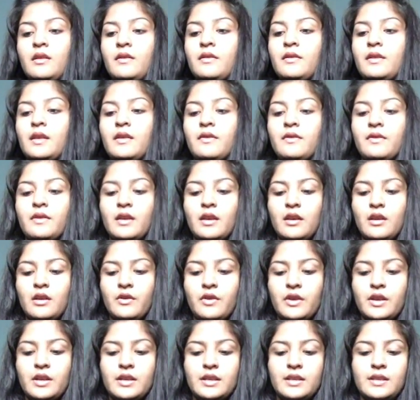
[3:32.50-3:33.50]
Then there
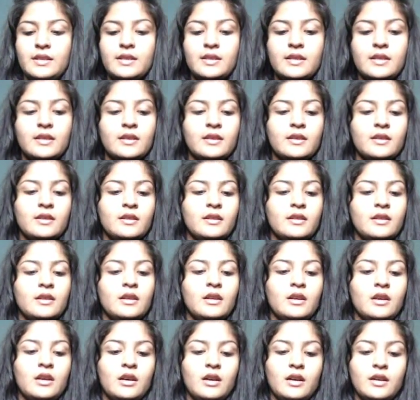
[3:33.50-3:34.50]
is
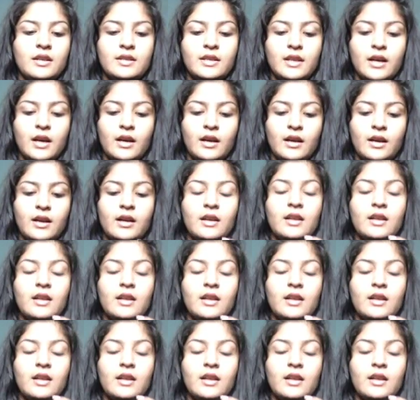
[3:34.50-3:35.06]
a dark